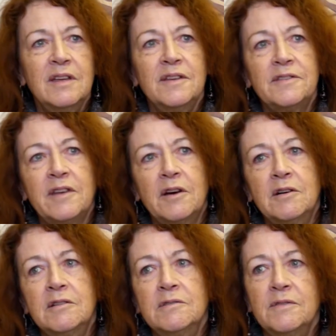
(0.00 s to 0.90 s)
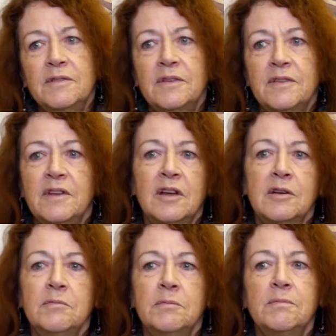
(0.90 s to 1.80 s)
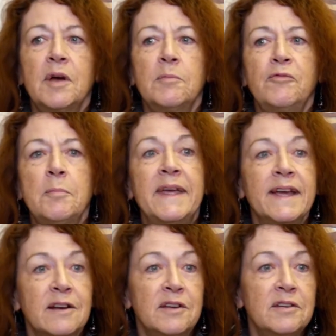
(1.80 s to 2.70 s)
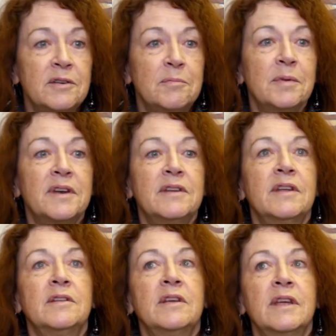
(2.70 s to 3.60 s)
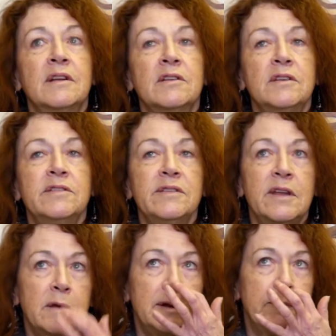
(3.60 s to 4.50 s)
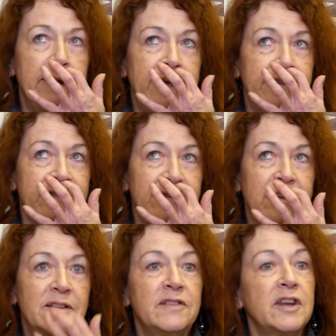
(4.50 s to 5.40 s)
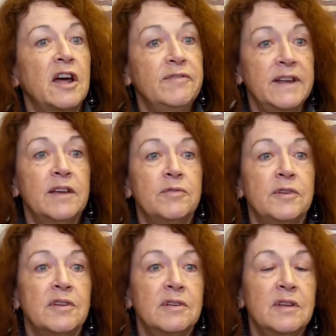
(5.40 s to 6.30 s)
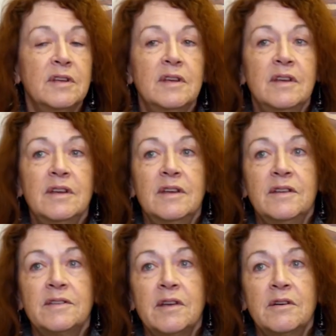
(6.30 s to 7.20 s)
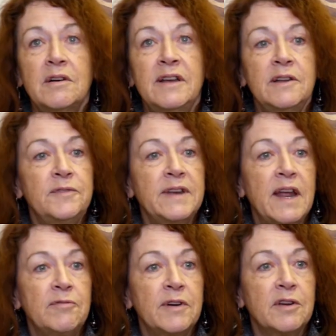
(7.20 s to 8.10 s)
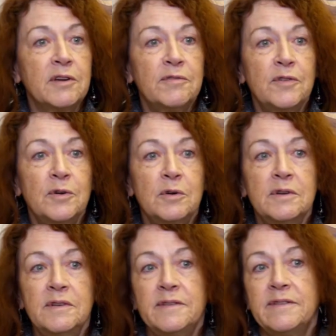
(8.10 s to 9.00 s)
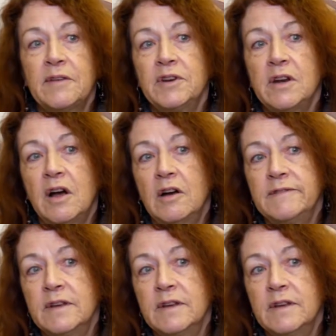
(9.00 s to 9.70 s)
so I'm from England, but England isn't the only place that I've lived. So I lived in Africa for 7.5